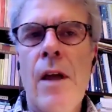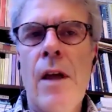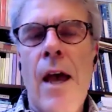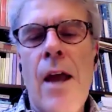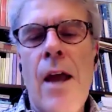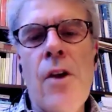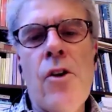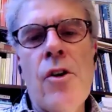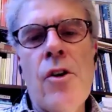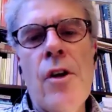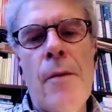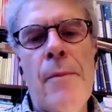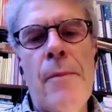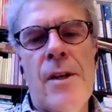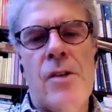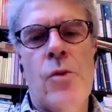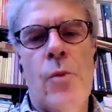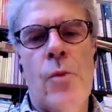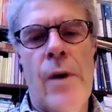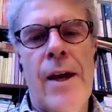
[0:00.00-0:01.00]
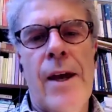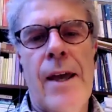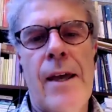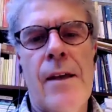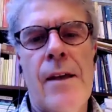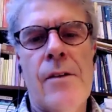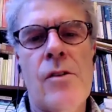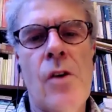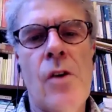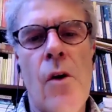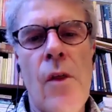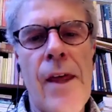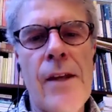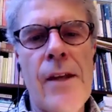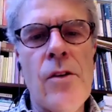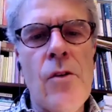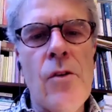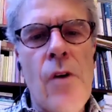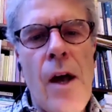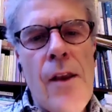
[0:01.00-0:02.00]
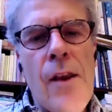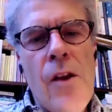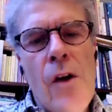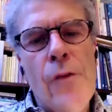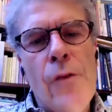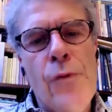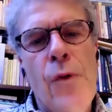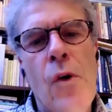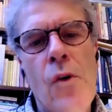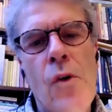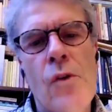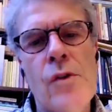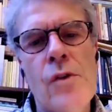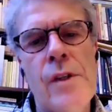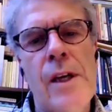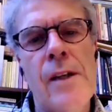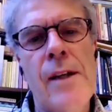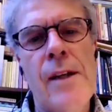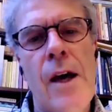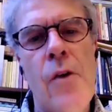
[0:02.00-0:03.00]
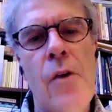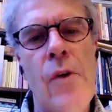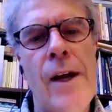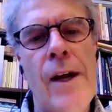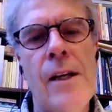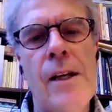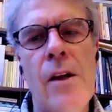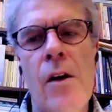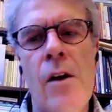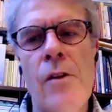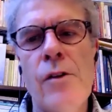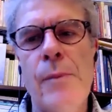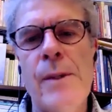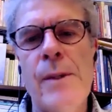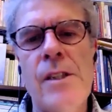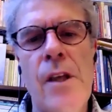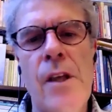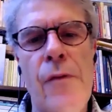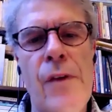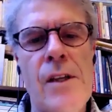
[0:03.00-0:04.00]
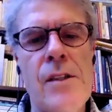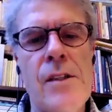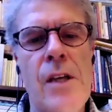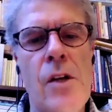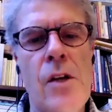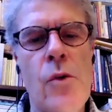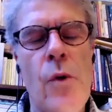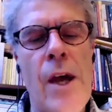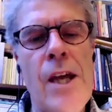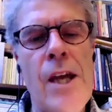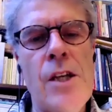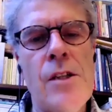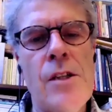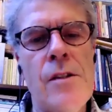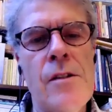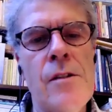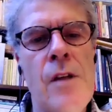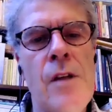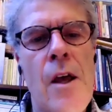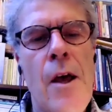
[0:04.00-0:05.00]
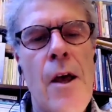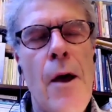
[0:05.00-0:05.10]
anonymous way, so that you are not focusing directly on specific situations,